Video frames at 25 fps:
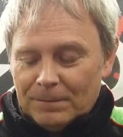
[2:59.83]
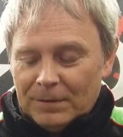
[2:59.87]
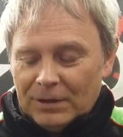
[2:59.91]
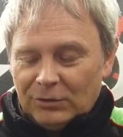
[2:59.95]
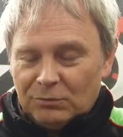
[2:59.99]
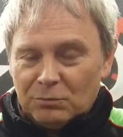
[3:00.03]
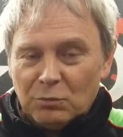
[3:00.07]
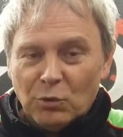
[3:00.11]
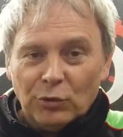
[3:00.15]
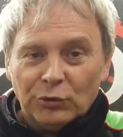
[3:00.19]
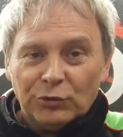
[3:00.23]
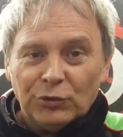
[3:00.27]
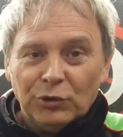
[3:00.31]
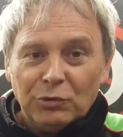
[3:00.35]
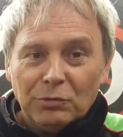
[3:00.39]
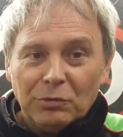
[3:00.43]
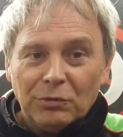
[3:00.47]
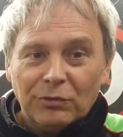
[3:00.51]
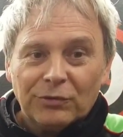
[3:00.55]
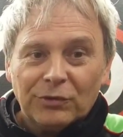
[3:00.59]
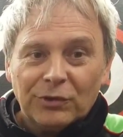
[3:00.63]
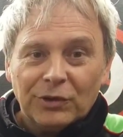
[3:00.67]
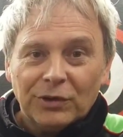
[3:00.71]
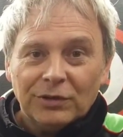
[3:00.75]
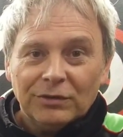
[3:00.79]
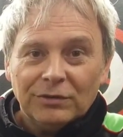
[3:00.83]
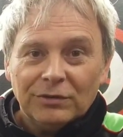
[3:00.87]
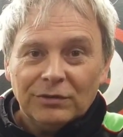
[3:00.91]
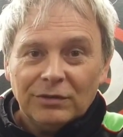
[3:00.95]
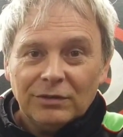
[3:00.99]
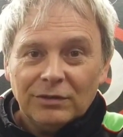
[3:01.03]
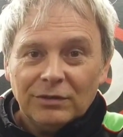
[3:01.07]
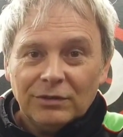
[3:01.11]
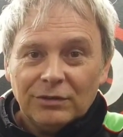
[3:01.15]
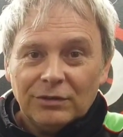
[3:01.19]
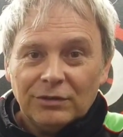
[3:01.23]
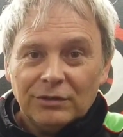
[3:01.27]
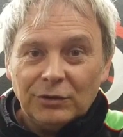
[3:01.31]
It's more suitable for a
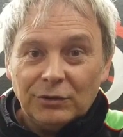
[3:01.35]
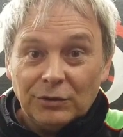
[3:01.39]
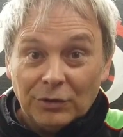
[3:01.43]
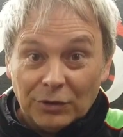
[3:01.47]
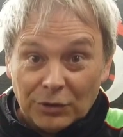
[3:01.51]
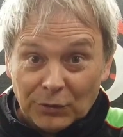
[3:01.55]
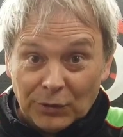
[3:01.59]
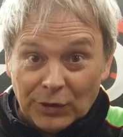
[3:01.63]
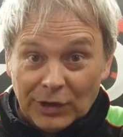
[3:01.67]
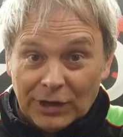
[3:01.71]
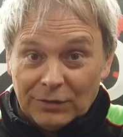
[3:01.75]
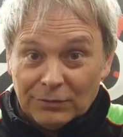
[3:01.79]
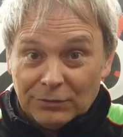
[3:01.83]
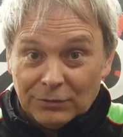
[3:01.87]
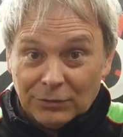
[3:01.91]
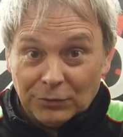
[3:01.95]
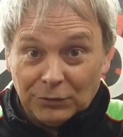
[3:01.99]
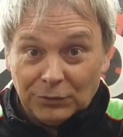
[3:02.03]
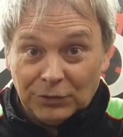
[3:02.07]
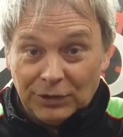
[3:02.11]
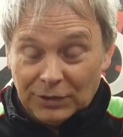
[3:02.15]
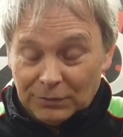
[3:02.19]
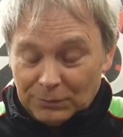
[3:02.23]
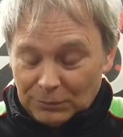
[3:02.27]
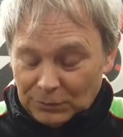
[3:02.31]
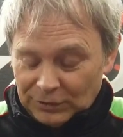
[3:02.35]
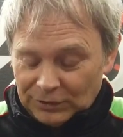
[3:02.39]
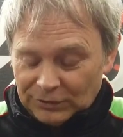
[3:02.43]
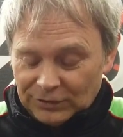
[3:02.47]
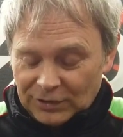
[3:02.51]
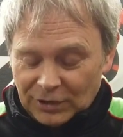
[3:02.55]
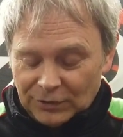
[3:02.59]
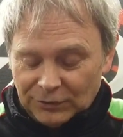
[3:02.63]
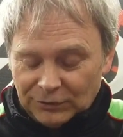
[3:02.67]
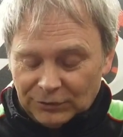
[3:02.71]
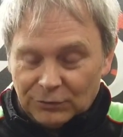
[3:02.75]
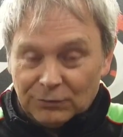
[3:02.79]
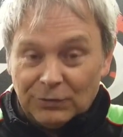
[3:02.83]
223, which obviously what these
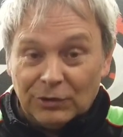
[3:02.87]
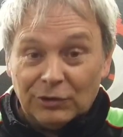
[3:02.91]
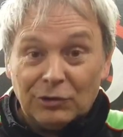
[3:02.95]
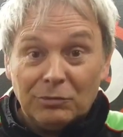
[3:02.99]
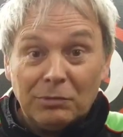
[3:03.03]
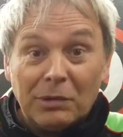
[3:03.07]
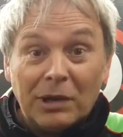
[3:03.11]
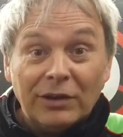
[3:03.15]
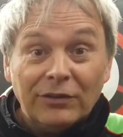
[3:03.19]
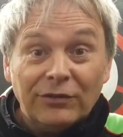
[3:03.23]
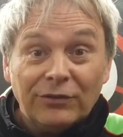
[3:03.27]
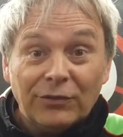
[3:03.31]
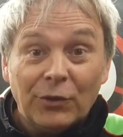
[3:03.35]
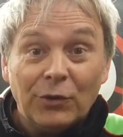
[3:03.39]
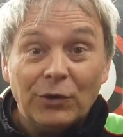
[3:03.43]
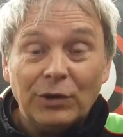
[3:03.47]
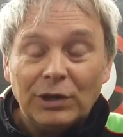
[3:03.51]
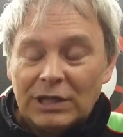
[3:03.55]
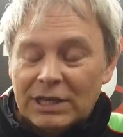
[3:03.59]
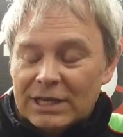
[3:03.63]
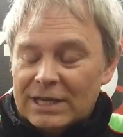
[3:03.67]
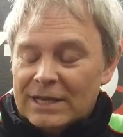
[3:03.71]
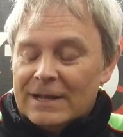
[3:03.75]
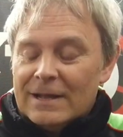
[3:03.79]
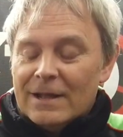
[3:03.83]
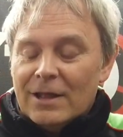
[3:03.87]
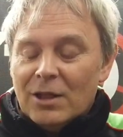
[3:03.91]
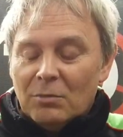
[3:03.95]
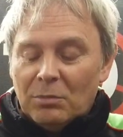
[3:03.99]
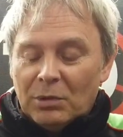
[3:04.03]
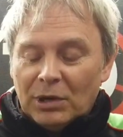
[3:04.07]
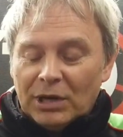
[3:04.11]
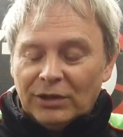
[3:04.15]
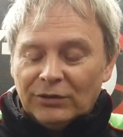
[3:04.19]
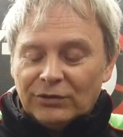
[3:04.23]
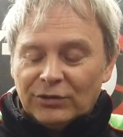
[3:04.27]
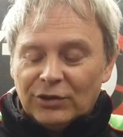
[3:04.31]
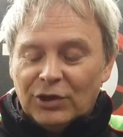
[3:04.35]
guns are originally made for.
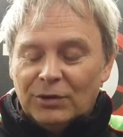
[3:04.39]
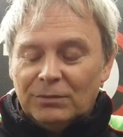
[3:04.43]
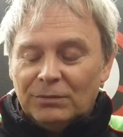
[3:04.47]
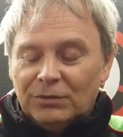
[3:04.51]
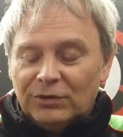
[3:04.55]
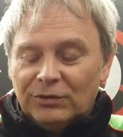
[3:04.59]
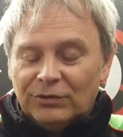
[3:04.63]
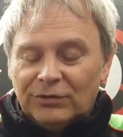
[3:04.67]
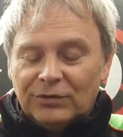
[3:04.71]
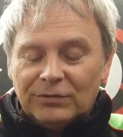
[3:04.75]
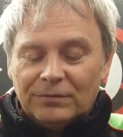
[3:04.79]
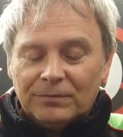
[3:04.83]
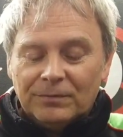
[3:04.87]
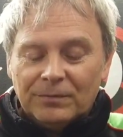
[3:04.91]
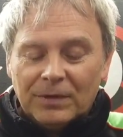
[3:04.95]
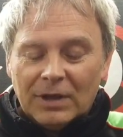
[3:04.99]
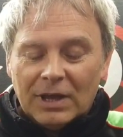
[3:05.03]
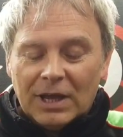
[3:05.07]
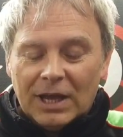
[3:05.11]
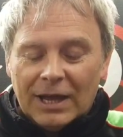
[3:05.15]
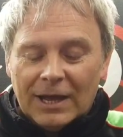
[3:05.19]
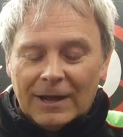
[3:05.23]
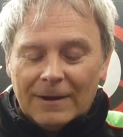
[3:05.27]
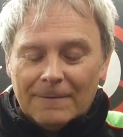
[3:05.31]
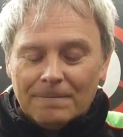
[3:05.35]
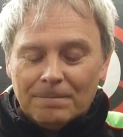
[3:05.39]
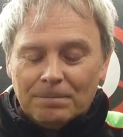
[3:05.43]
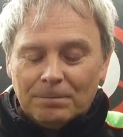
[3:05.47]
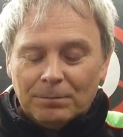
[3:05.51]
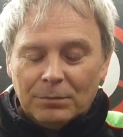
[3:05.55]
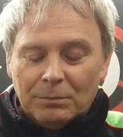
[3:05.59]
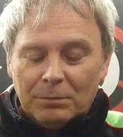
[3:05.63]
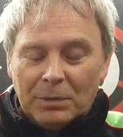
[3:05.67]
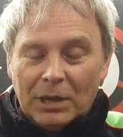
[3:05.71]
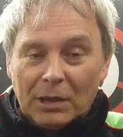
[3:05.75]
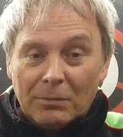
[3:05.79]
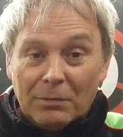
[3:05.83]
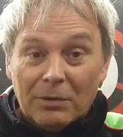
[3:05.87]
But in terms of
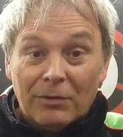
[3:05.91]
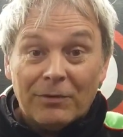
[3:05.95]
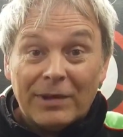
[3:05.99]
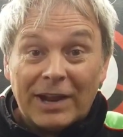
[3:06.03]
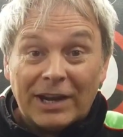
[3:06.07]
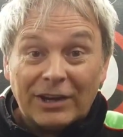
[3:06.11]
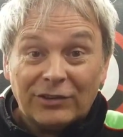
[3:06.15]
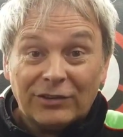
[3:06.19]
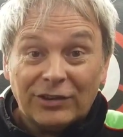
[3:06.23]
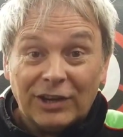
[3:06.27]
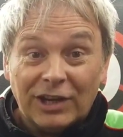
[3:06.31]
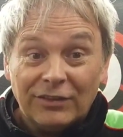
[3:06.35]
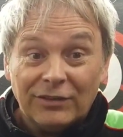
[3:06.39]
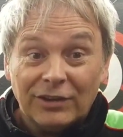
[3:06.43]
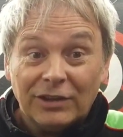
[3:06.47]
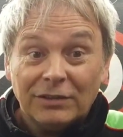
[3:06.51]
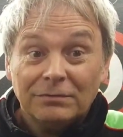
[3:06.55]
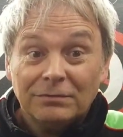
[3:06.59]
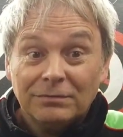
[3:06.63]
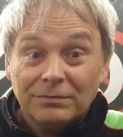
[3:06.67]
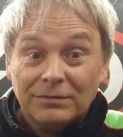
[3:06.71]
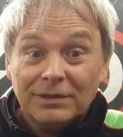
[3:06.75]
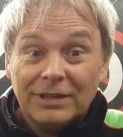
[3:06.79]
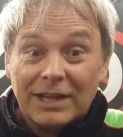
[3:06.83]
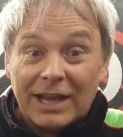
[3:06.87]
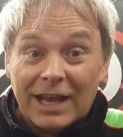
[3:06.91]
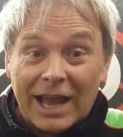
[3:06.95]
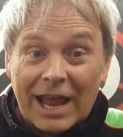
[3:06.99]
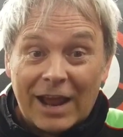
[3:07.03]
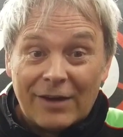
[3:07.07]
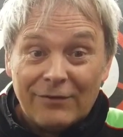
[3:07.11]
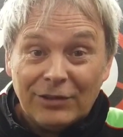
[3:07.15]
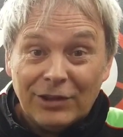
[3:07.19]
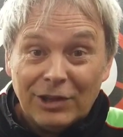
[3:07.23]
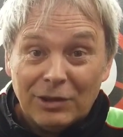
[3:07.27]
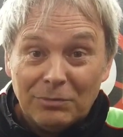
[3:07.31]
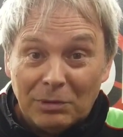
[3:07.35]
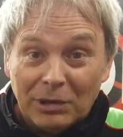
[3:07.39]
being a bit of a match saver,
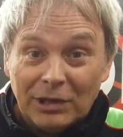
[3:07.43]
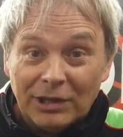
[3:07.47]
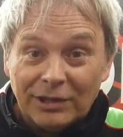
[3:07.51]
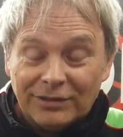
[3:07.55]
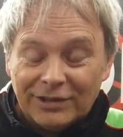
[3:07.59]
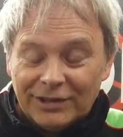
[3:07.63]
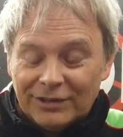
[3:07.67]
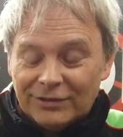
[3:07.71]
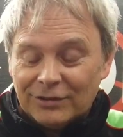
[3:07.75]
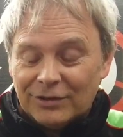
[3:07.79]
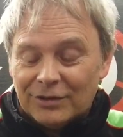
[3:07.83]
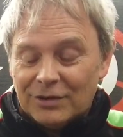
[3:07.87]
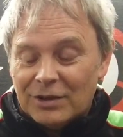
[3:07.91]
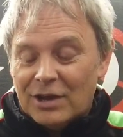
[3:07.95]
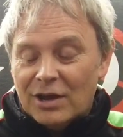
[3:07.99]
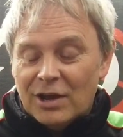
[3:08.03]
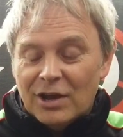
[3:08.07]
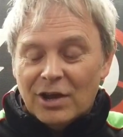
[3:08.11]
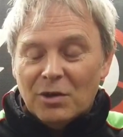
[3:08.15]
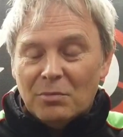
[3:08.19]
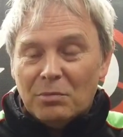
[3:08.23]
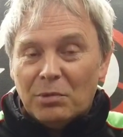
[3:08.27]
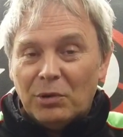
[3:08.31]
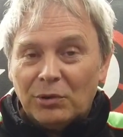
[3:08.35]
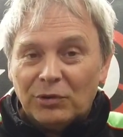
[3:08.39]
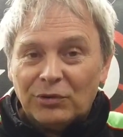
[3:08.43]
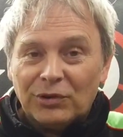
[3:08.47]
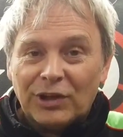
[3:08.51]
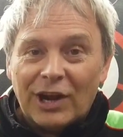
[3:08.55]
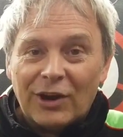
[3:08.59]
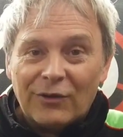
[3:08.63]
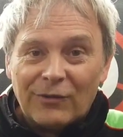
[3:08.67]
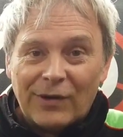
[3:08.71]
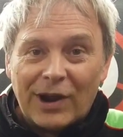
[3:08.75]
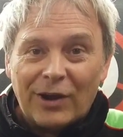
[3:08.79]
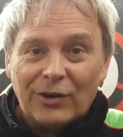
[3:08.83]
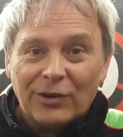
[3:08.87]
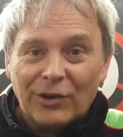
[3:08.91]
having the ability to push
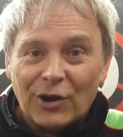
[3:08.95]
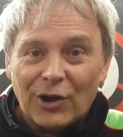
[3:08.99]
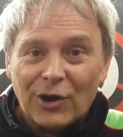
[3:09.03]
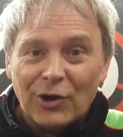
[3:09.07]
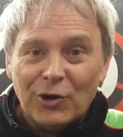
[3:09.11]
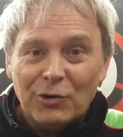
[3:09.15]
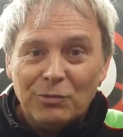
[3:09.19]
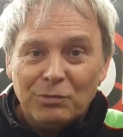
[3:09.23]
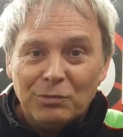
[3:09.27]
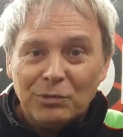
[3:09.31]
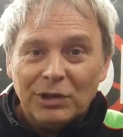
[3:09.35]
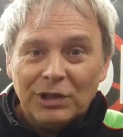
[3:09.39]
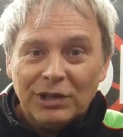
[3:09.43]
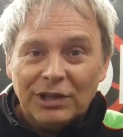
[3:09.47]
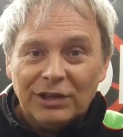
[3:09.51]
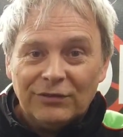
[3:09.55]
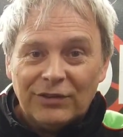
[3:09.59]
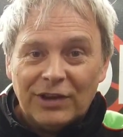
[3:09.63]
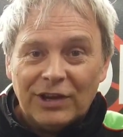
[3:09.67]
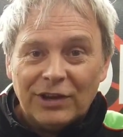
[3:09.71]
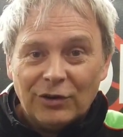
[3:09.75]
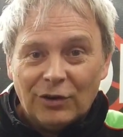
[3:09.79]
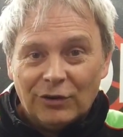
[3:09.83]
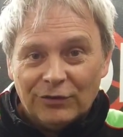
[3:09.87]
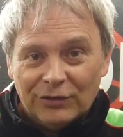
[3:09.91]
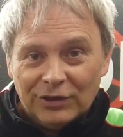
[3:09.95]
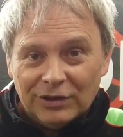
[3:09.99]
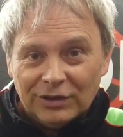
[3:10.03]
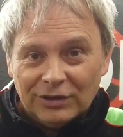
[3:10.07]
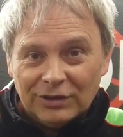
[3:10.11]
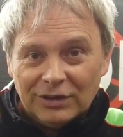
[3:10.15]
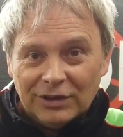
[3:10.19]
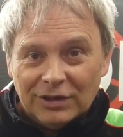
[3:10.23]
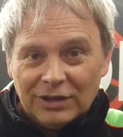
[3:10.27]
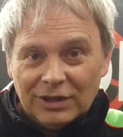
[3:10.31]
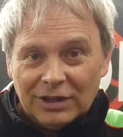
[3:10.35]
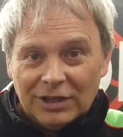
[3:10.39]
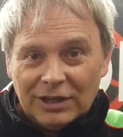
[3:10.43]
that round home in the event of a
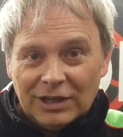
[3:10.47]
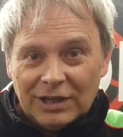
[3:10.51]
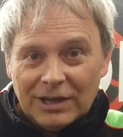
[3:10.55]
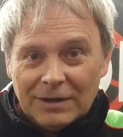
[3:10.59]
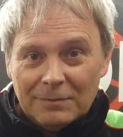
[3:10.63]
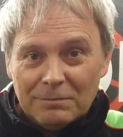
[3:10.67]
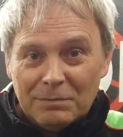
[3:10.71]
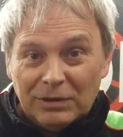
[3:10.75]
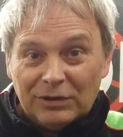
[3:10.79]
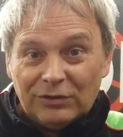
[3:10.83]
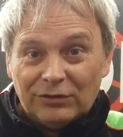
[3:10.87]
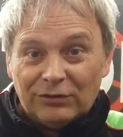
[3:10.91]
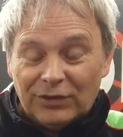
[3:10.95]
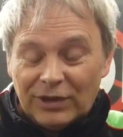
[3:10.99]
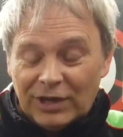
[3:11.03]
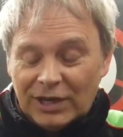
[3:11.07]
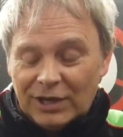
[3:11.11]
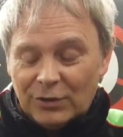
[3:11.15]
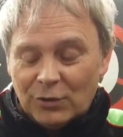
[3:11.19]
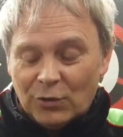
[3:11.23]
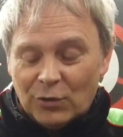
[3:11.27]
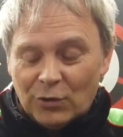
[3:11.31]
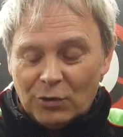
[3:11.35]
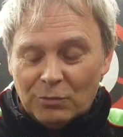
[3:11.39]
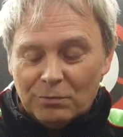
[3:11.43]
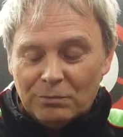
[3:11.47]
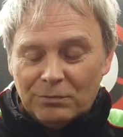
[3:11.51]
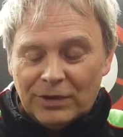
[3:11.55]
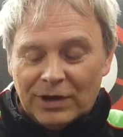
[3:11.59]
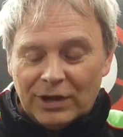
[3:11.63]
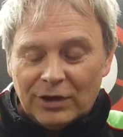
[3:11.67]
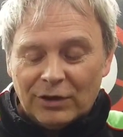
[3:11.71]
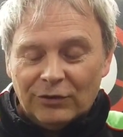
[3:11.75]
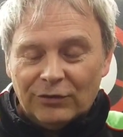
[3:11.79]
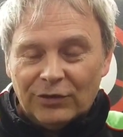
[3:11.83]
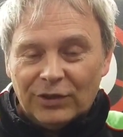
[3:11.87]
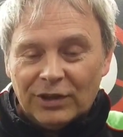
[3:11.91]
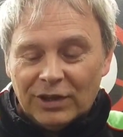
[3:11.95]
misfeed or an
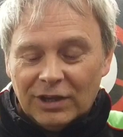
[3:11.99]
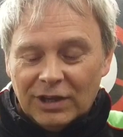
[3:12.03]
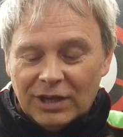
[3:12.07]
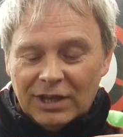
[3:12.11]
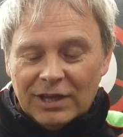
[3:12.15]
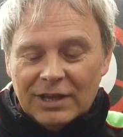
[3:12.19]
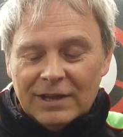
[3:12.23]
event of